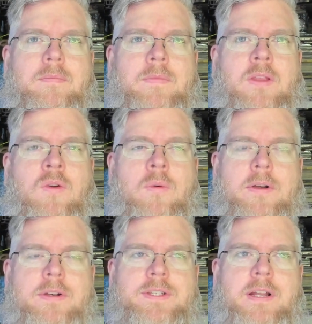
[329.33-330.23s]

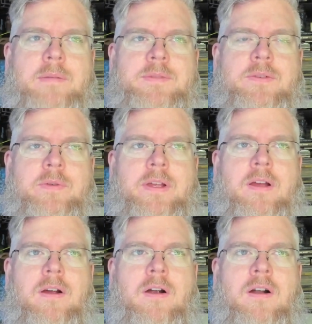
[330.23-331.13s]
queries that I'm doing
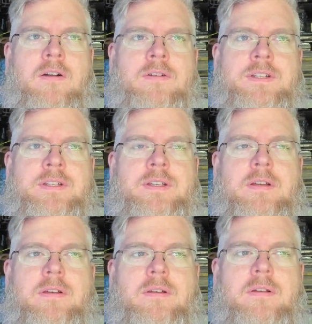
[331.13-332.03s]
aren't
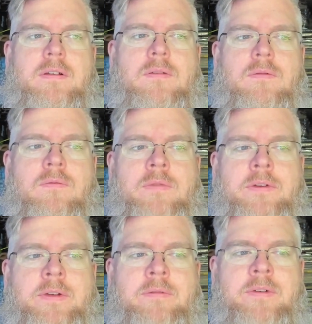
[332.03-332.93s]

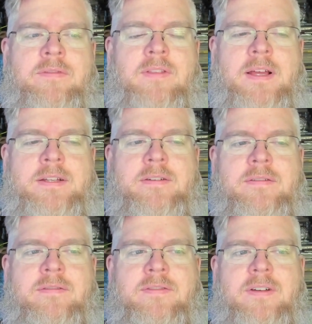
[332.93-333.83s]
really
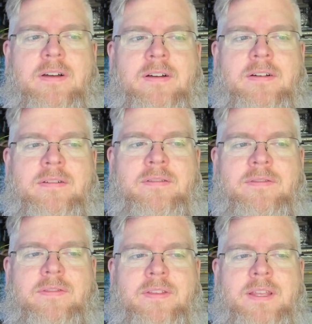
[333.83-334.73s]
reflective of
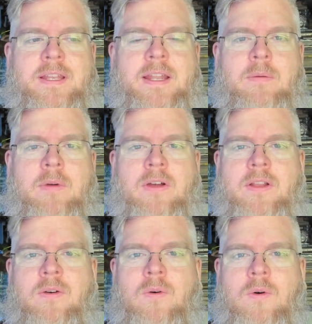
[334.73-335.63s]
the network on
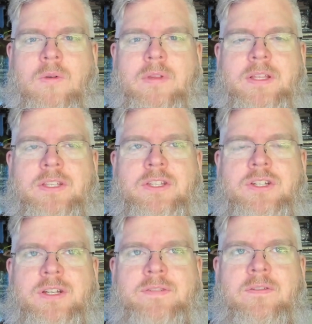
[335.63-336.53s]
the whole. It's
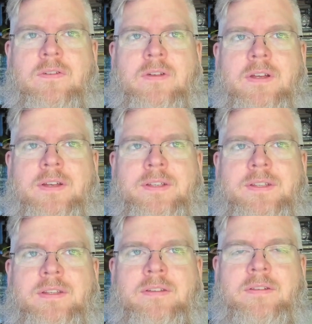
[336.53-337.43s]
just for
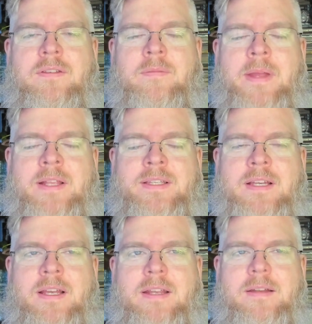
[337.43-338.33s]
the main
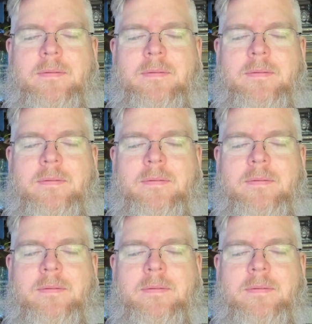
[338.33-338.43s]
site.